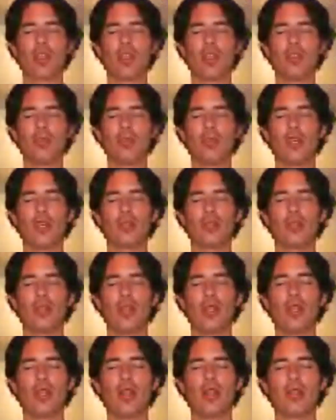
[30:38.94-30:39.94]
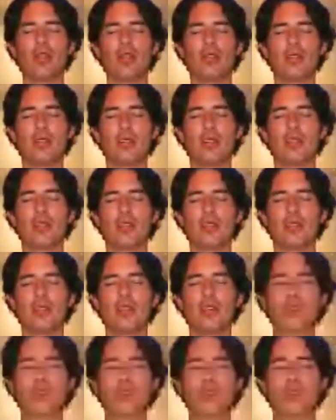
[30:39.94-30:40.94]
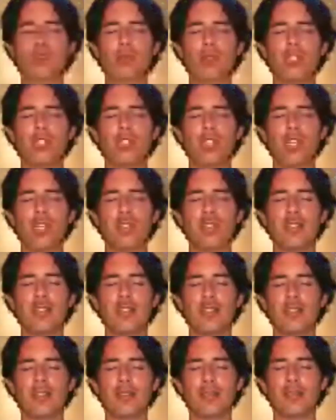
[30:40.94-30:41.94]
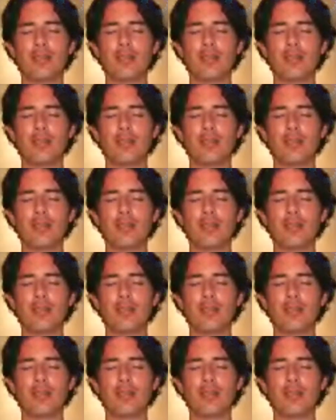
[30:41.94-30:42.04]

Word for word: by bringing my hands to my chest,